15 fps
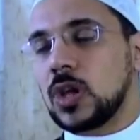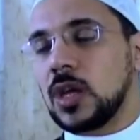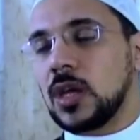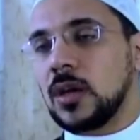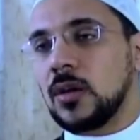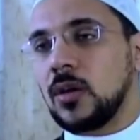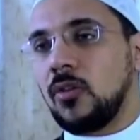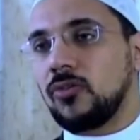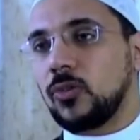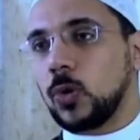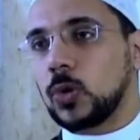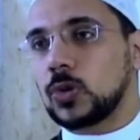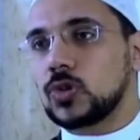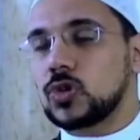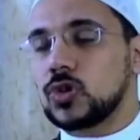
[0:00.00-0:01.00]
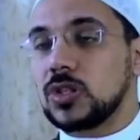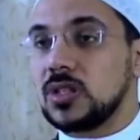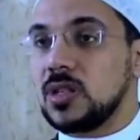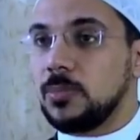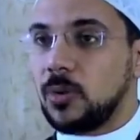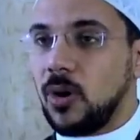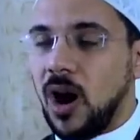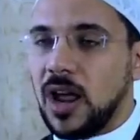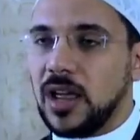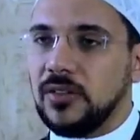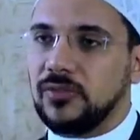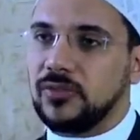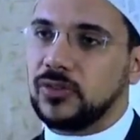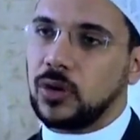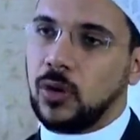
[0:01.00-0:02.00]
of course,
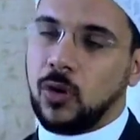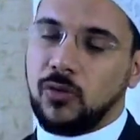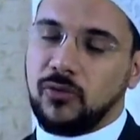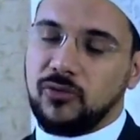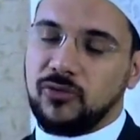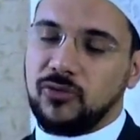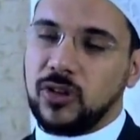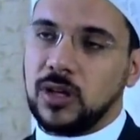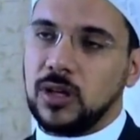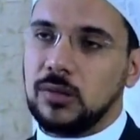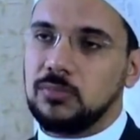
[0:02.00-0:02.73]
deprived of